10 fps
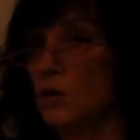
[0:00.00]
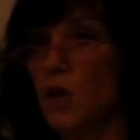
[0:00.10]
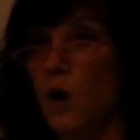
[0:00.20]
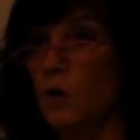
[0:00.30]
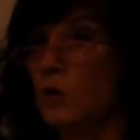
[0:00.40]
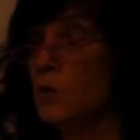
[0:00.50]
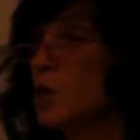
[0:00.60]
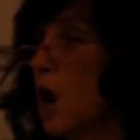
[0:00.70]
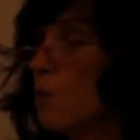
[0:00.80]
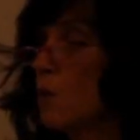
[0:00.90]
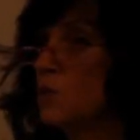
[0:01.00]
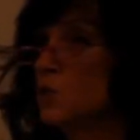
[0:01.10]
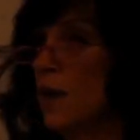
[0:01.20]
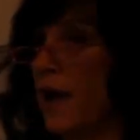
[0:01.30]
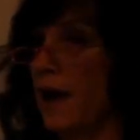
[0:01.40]
No, you would not. What
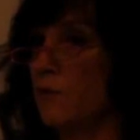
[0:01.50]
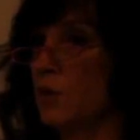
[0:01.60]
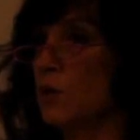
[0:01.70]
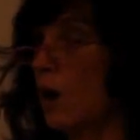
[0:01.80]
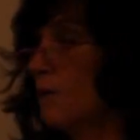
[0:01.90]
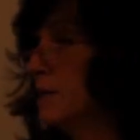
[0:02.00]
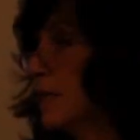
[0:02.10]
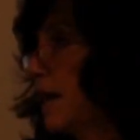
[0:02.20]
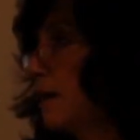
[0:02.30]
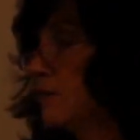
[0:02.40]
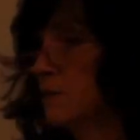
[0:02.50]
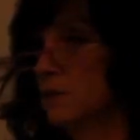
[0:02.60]
would you have? What do you always have?